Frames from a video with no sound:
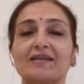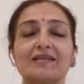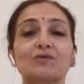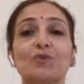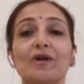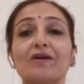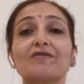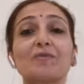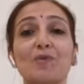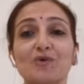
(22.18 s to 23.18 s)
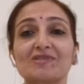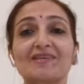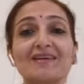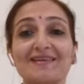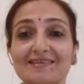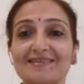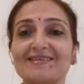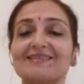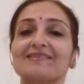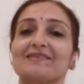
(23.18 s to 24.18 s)
It is one of the most
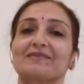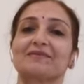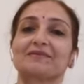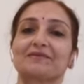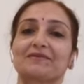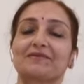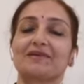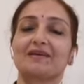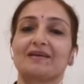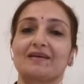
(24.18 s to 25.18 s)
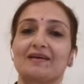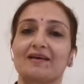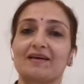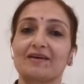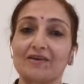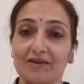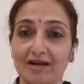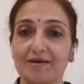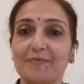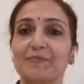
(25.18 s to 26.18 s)
easiest
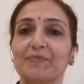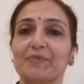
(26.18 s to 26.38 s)
Kriya,